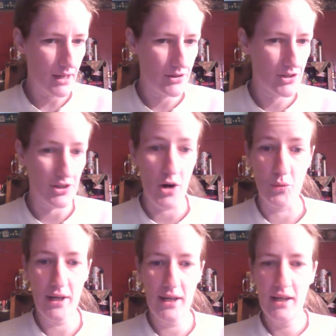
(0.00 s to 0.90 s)
So,
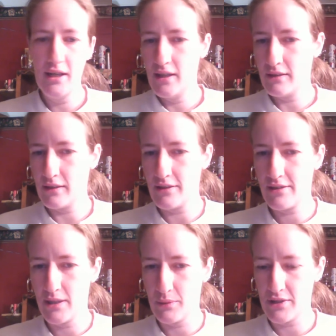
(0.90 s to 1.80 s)
let us
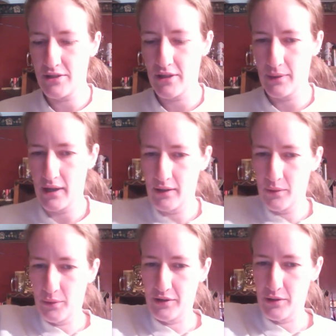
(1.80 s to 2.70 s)
see what is going on
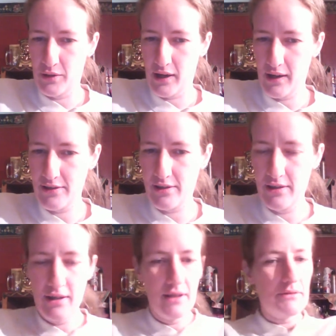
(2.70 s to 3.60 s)
with you guys.
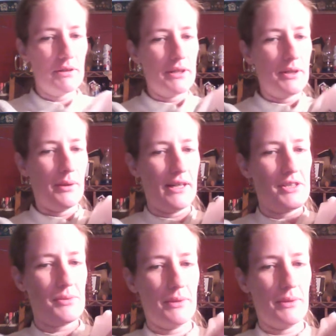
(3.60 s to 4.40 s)
Really quick, I just